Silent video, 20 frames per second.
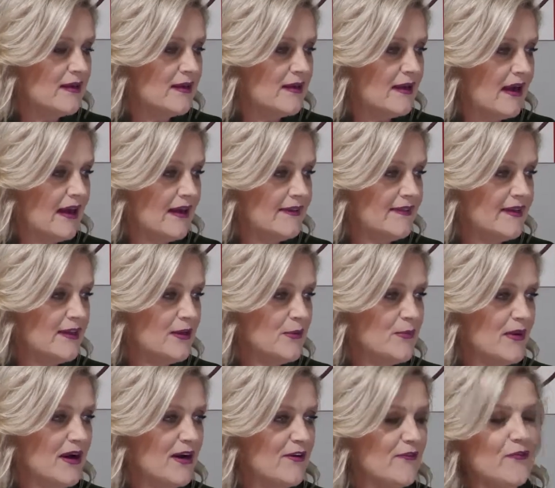and then
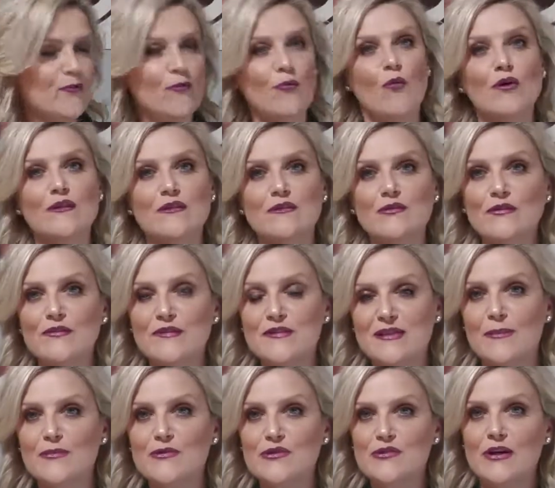above, what sort of
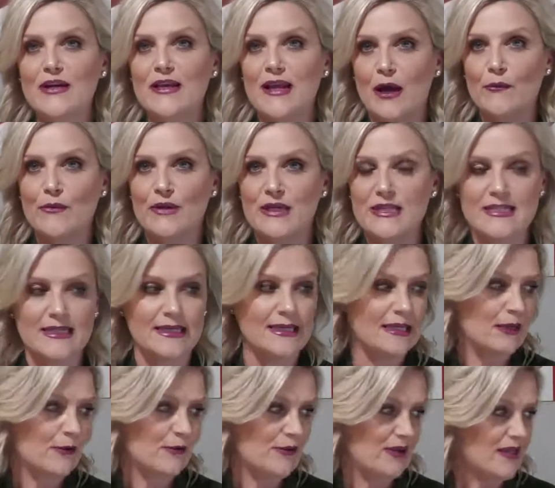substrate are we
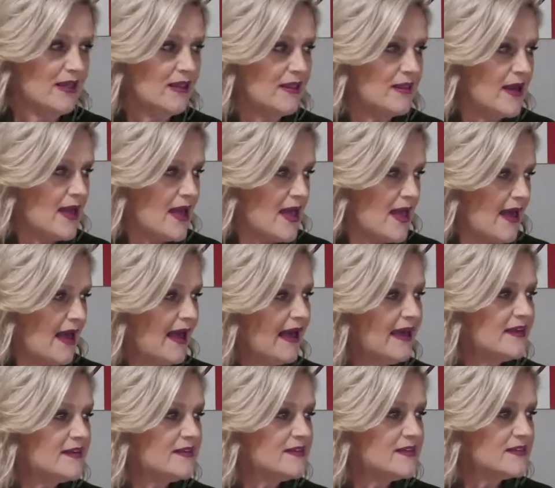dealing with?
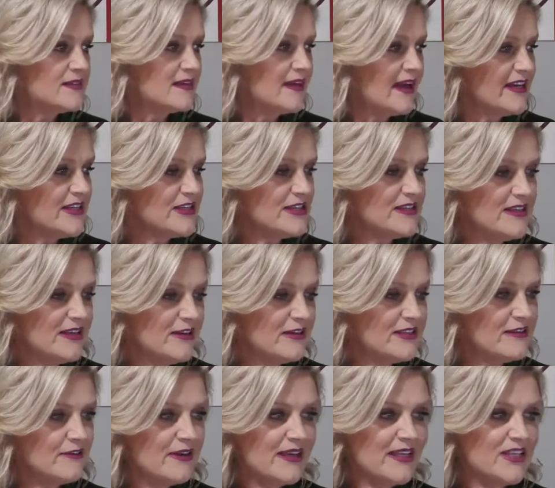And Ashley,
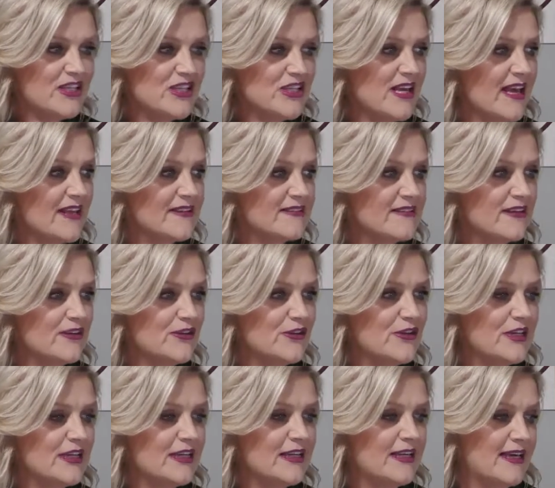is there any chance that
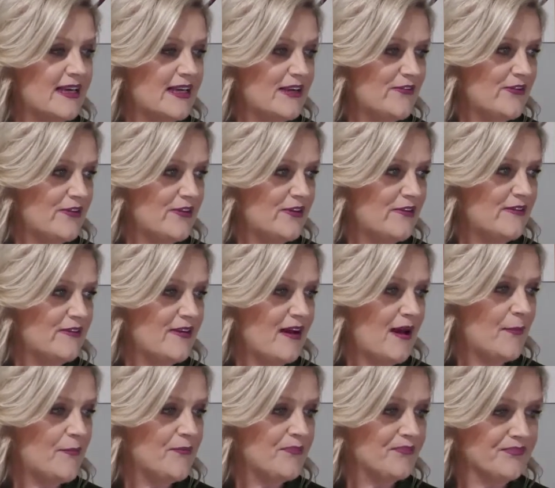you can even
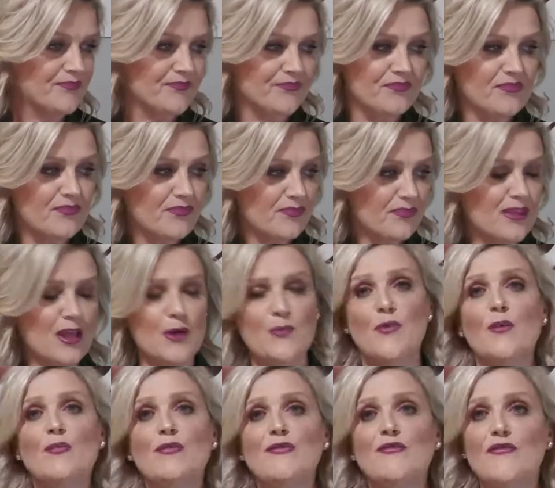
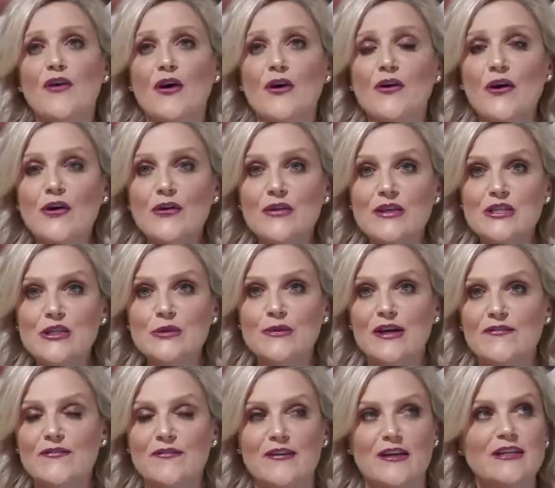pop a photo into
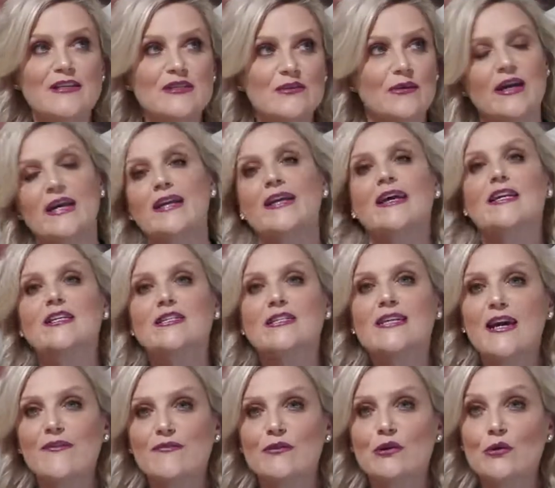our feed so I can actually
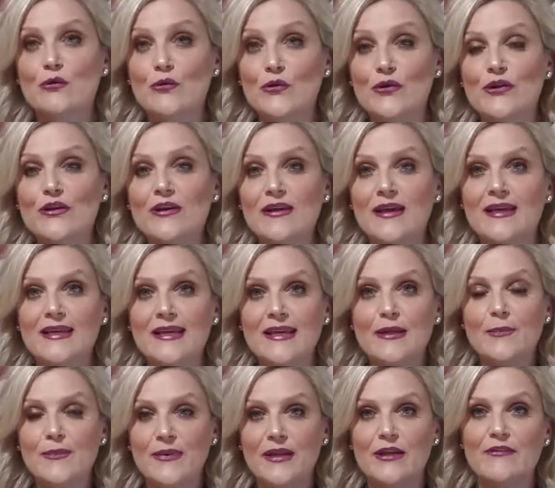have a look at it and get
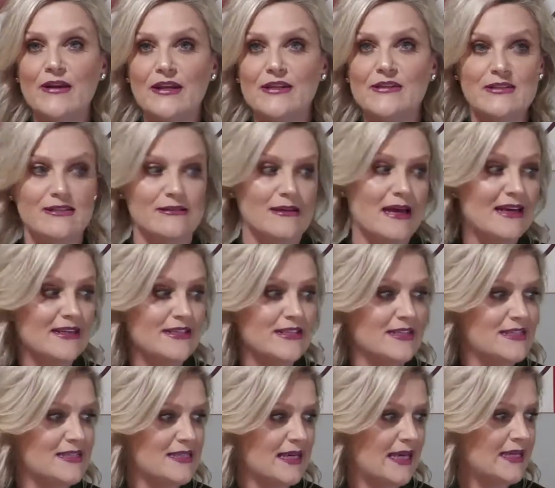a better
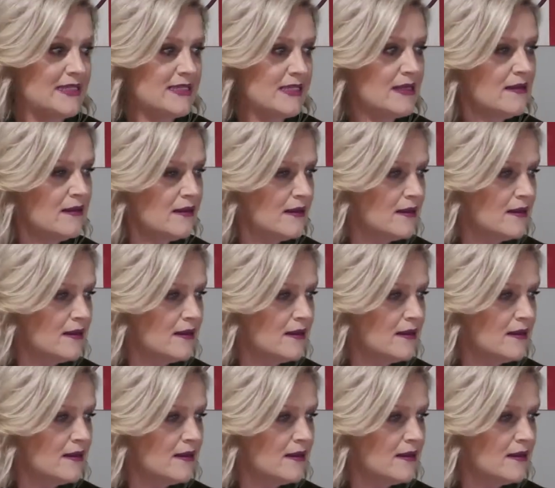understanding?